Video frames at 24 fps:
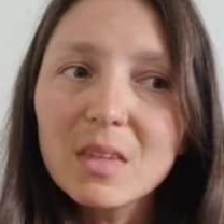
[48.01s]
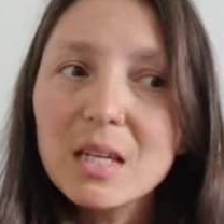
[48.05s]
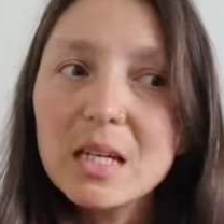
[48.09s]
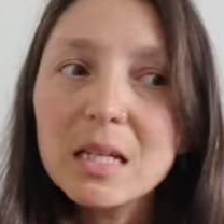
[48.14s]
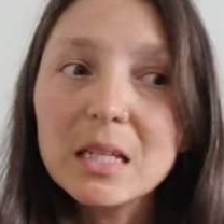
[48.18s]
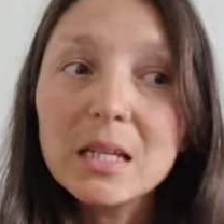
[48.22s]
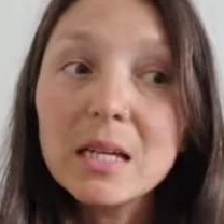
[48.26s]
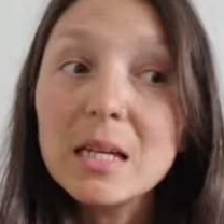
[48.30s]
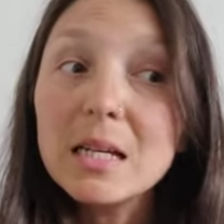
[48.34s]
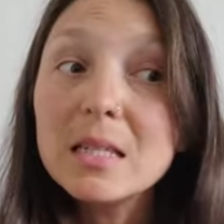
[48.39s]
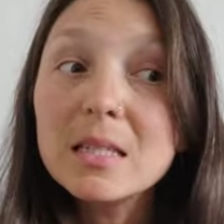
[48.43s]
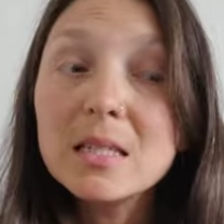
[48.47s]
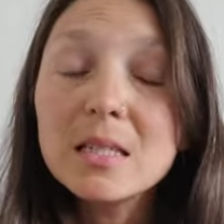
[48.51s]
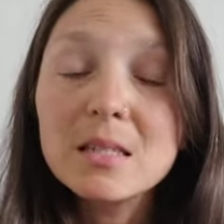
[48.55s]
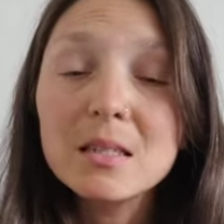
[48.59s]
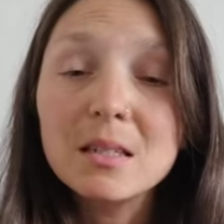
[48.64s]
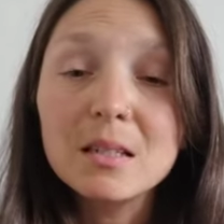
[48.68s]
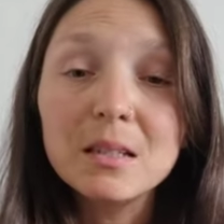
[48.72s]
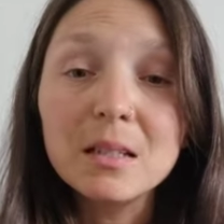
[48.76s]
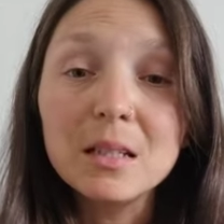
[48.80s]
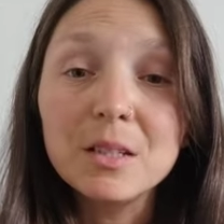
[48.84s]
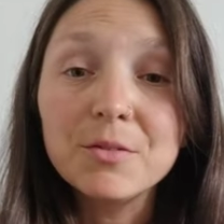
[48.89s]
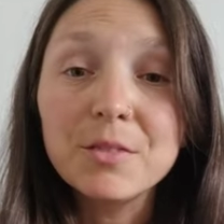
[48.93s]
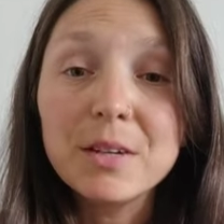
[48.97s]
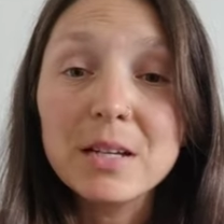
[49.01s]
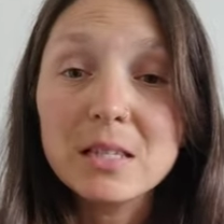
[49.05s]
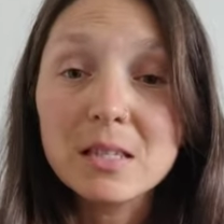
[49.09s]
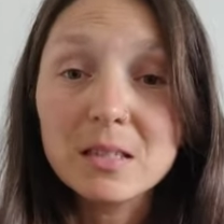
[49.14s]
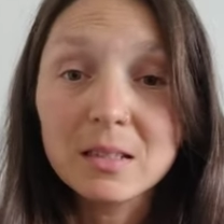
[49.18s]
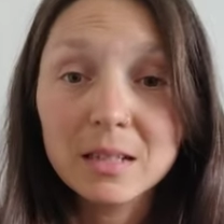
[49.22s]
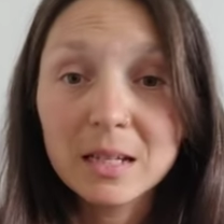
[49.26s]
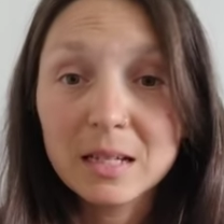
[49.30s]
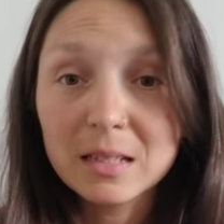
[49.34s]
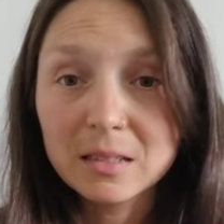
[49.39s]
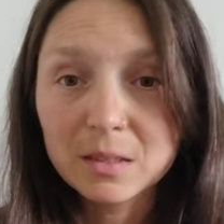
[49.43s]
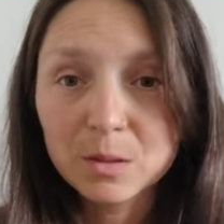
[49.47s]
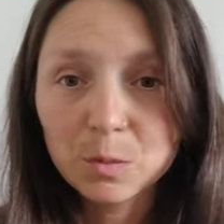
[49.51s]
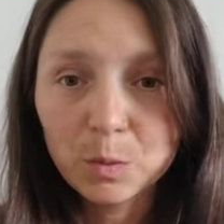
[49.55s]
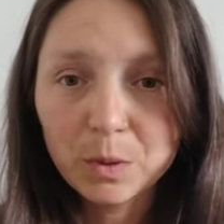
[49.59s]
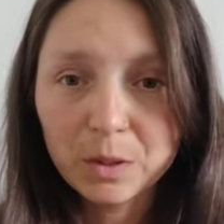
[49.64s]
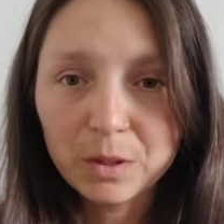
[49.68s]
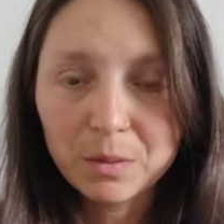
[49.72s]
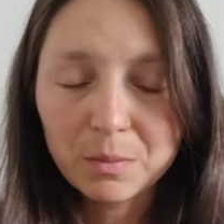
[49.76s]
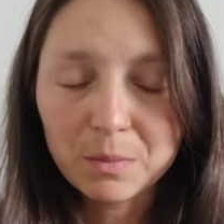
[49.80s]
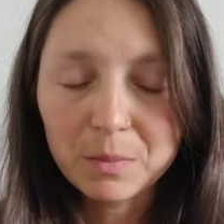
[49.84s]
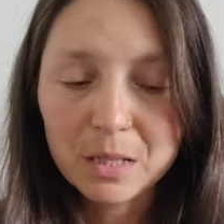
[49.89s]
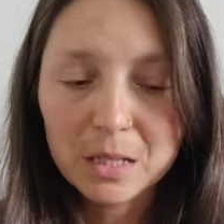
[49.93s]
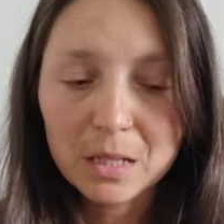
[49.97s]
it instantly resonated
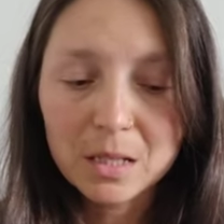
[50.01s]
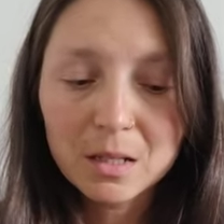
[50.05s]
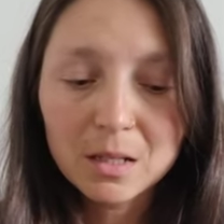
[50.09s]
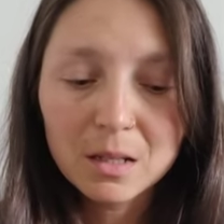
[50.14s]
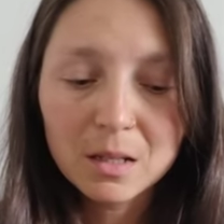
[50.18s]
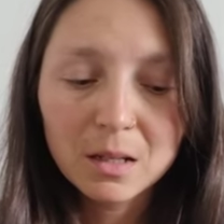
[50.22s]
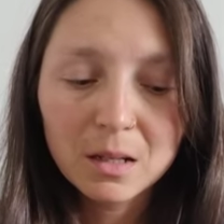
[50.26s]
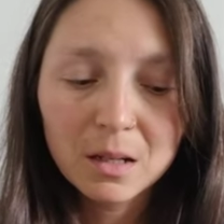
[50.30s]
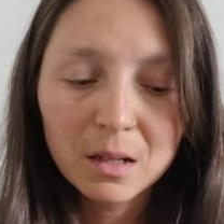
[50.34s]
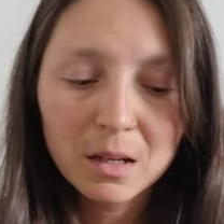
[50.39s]
with me